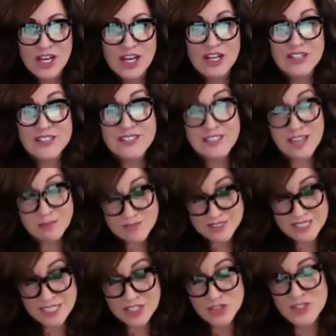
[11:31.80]
Some
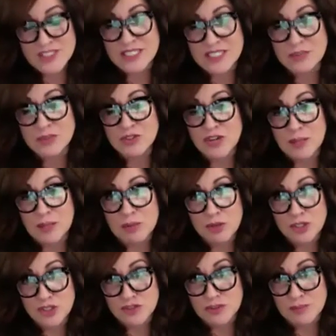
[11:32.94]
dangerously will try to
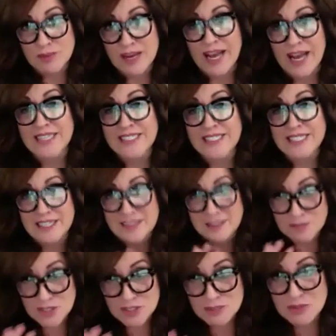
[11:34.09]
push from behind to get
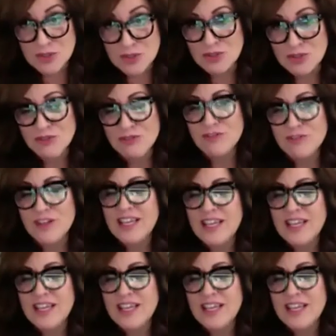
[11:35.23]
them to move.